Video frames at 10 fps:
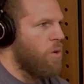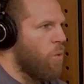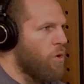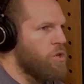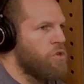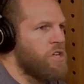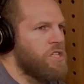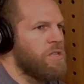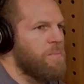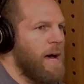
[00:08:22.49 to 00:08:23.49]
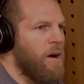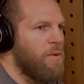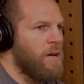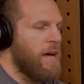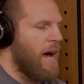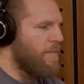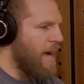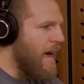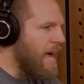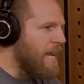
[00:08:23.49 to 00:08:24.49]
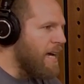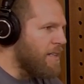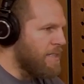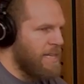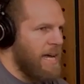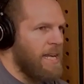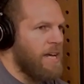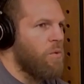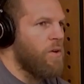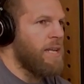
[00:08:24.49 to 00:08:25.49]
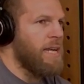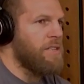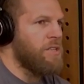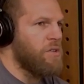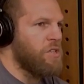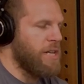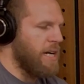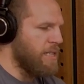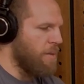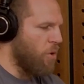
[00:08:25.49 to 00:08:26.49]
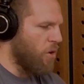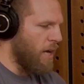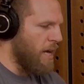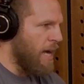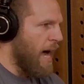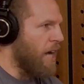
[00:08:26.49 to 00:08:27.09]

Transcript: what nutrition's about, have any understanding of what they need to do to change their body,